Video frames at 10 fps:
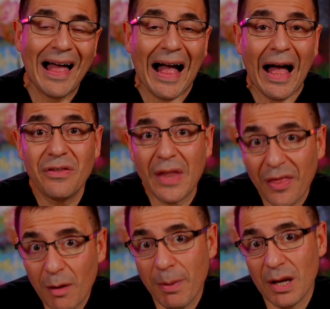
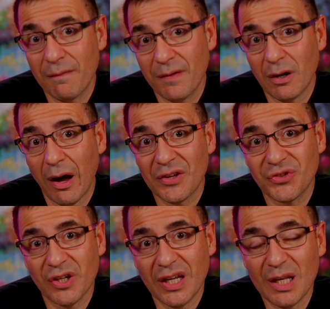Another benefit I
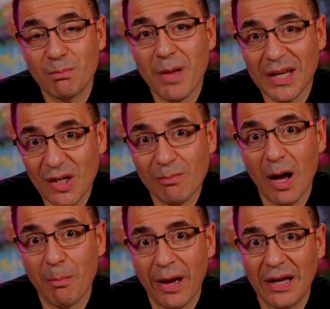see in many of my
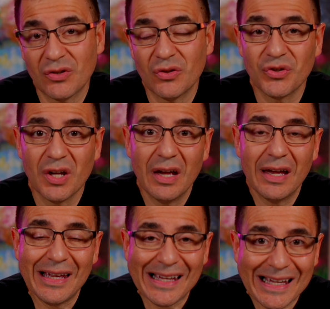patients
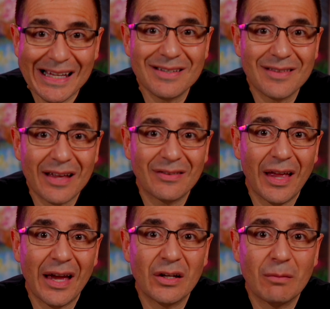is that
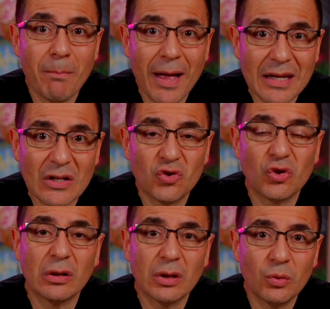they manage to
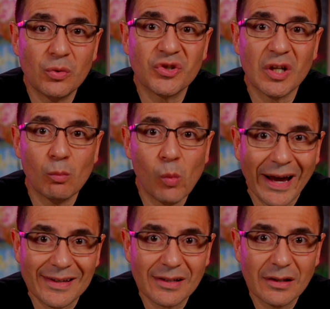lose some
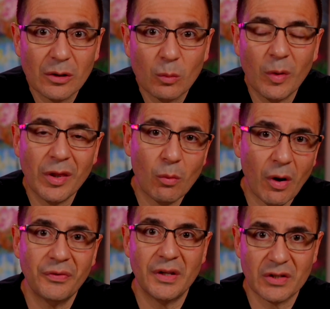weight when they're
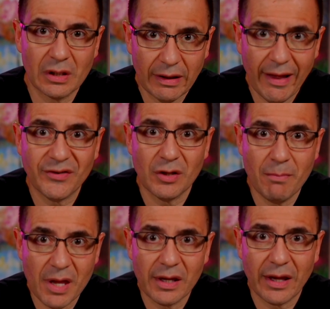on this class of
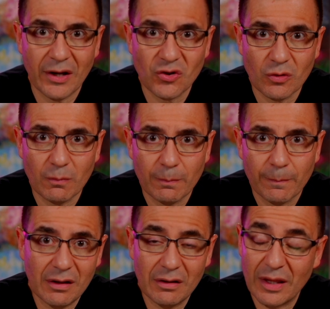medication.
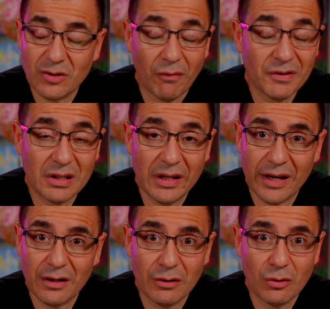That's obviously
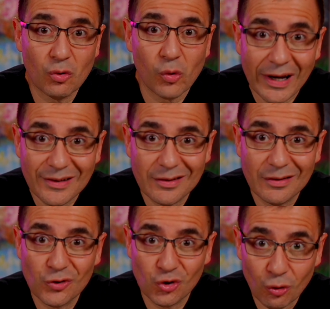a great
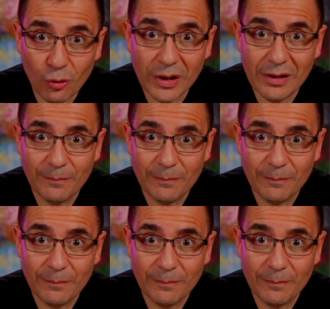story